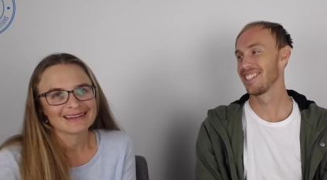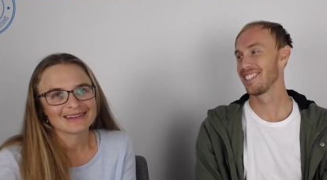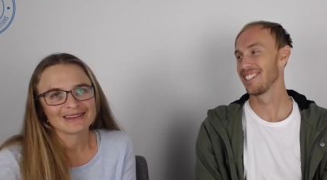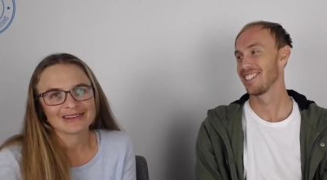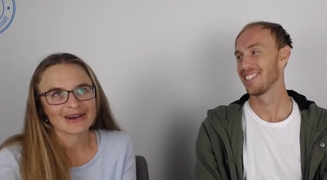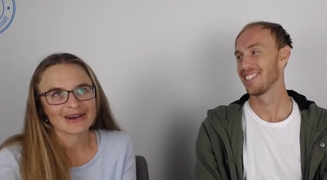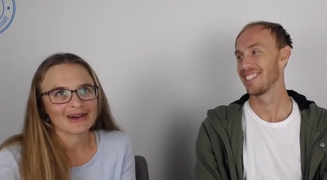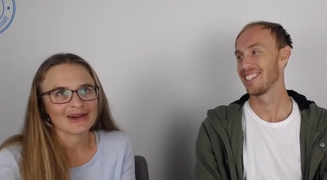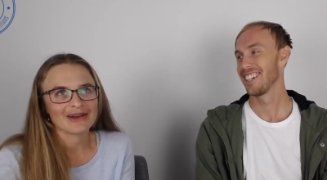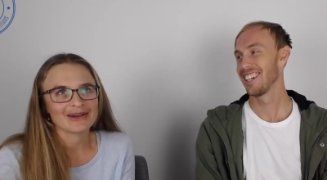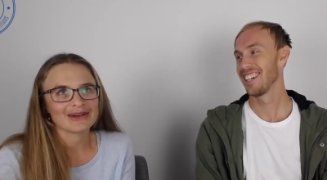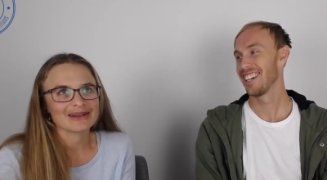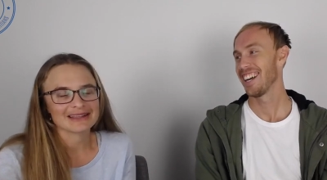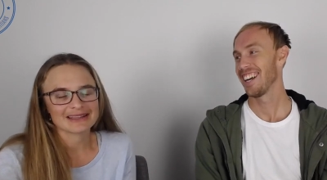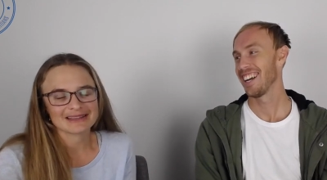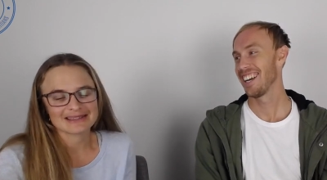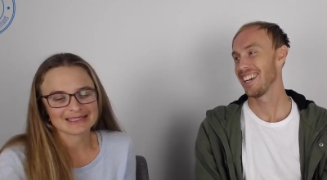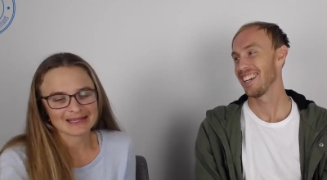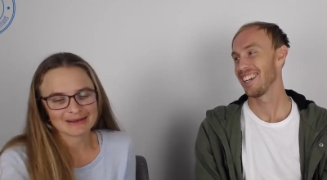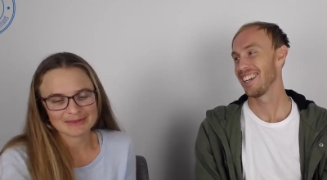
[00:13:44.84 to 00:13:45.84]
Speaker 1: no, that's
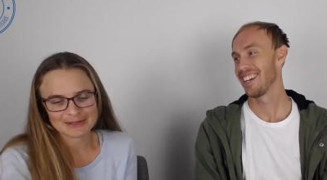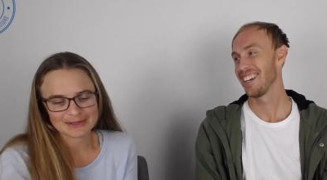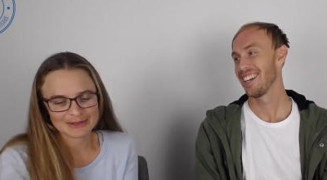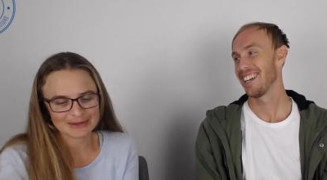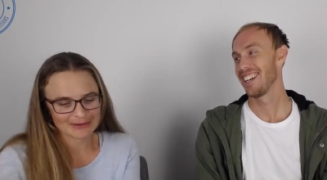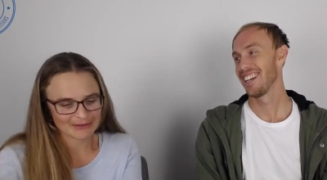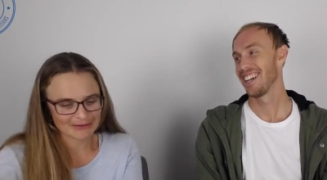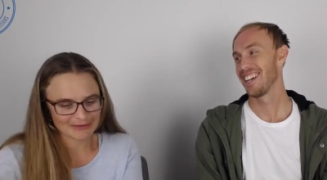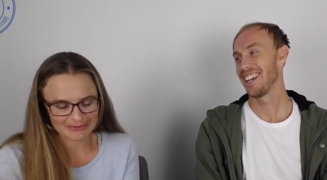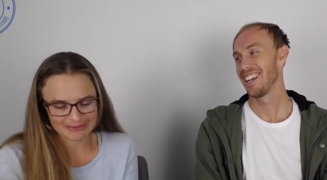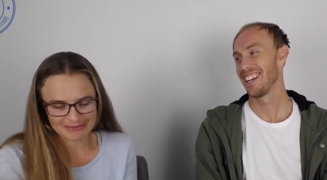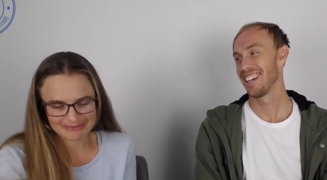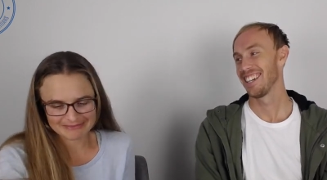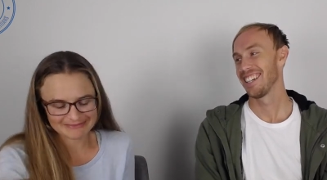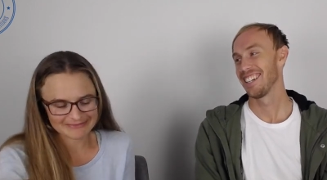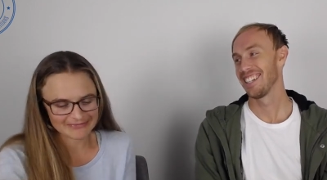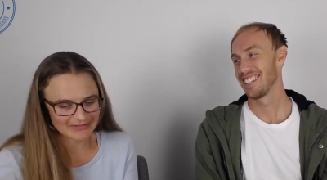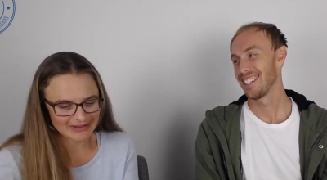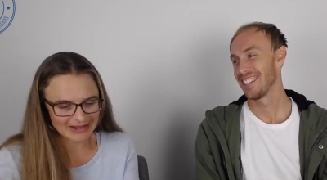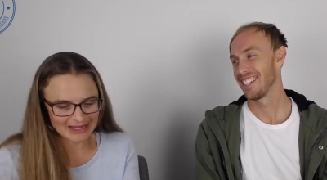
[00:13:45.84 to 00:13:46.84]
some sort of
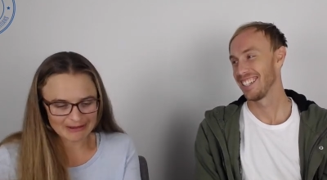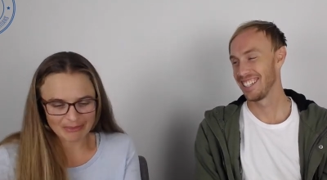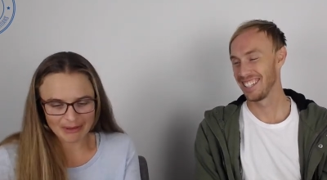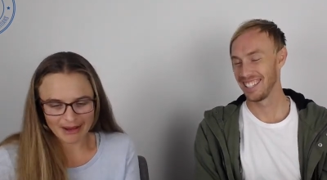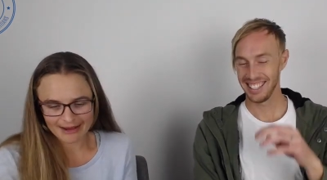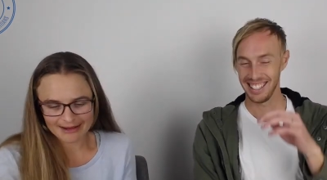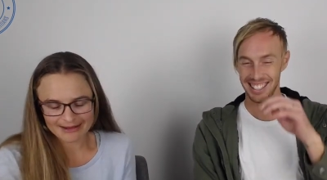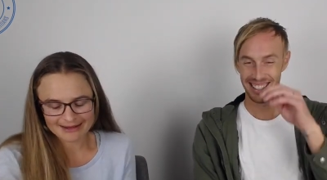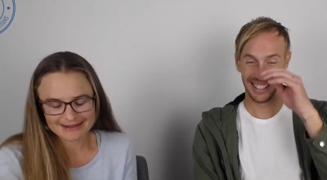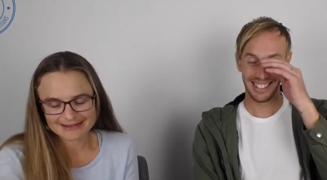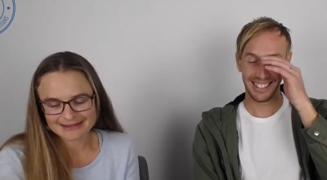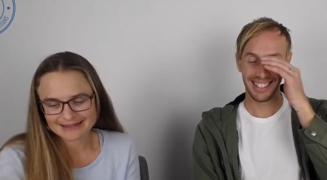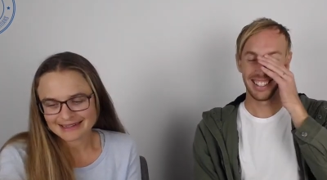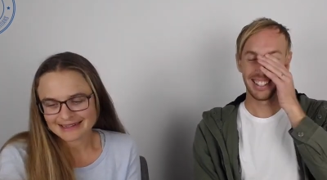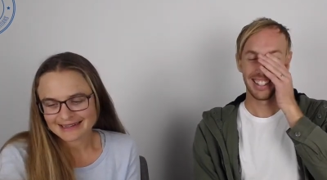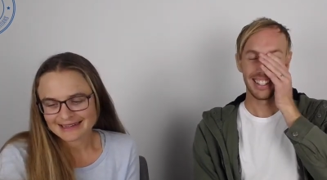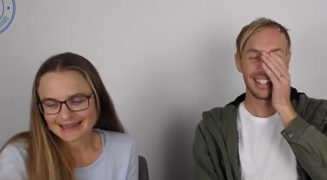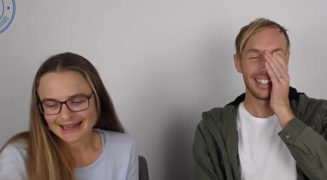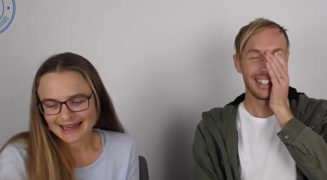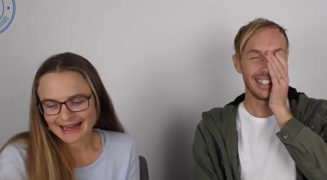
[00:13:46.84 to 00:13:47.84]
feedback.
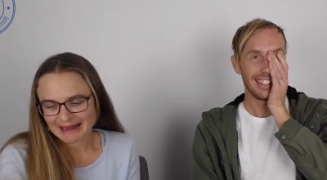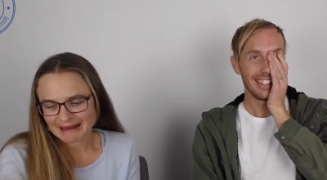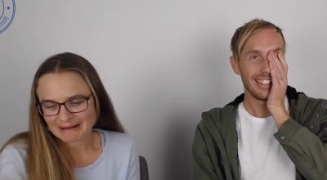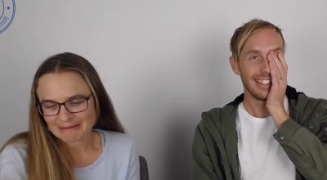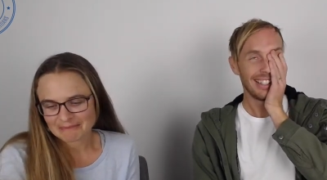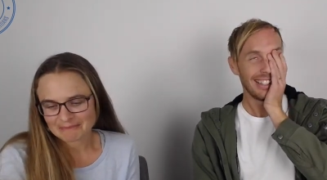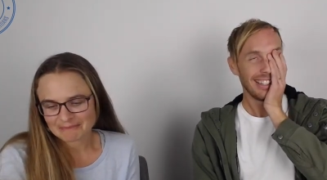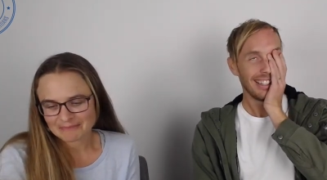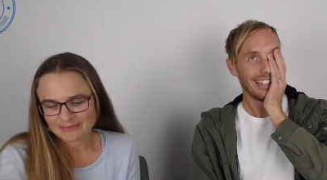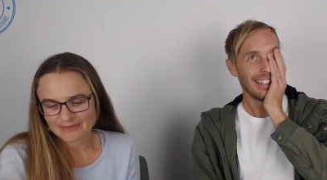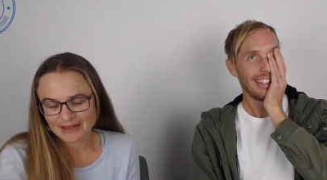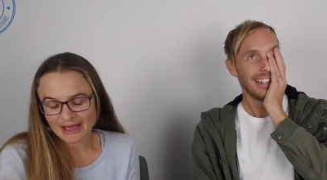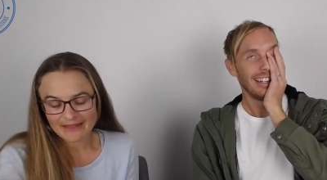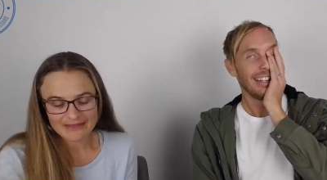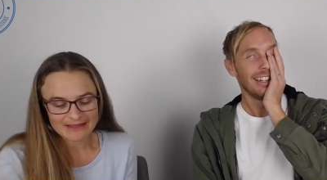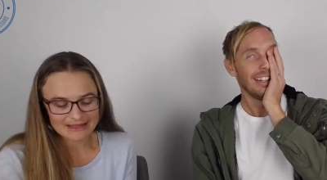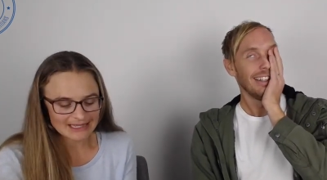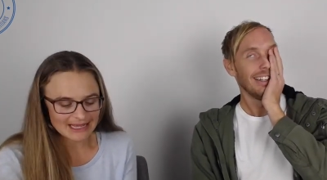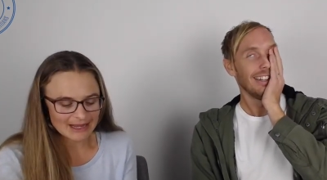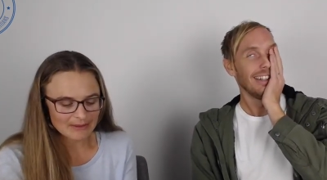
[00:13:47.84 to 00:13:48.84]
Um, and the
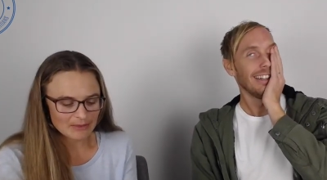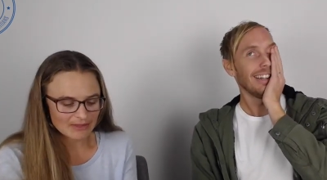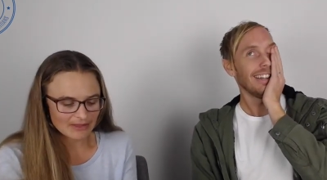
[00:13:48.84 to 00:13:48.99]
same with